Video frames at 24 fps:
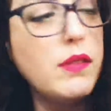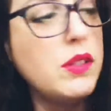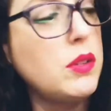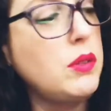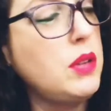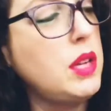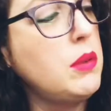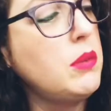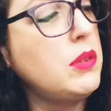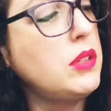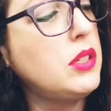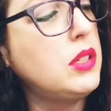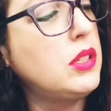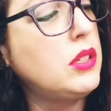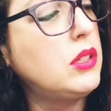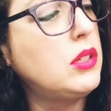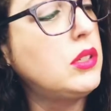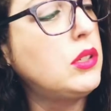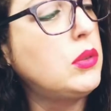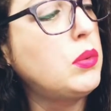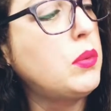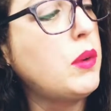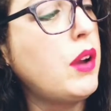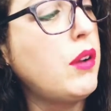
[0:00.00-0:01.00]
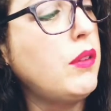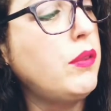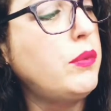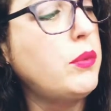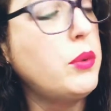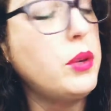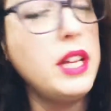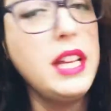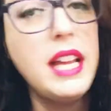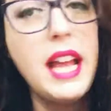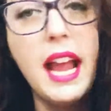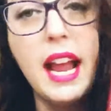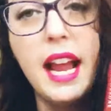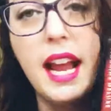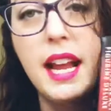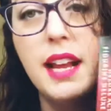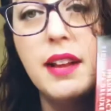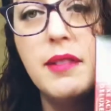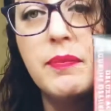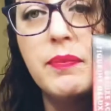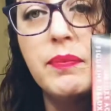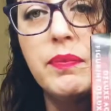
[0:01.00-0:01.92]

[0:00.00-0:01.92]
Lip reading: So he was $12.48.